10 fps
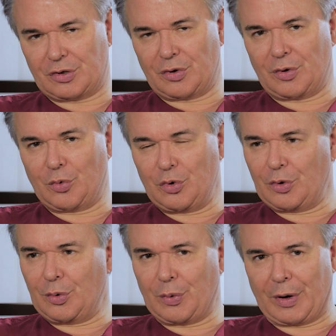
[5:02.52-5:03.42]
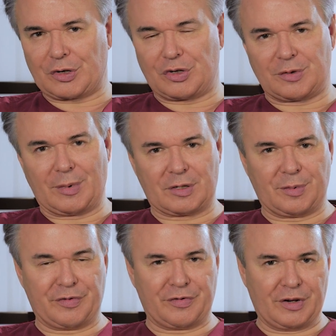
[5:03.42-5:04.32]
So the wound healing reactions must
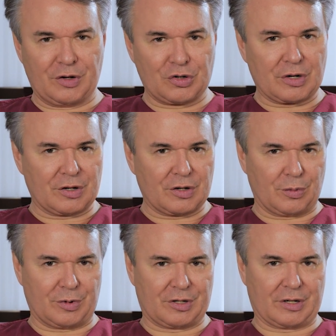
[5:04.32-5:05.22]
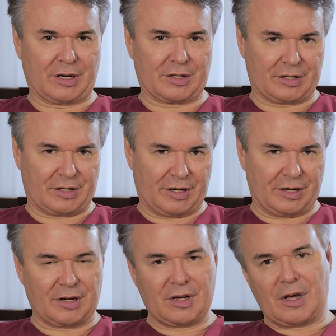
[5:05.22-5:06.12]
be finished until we can see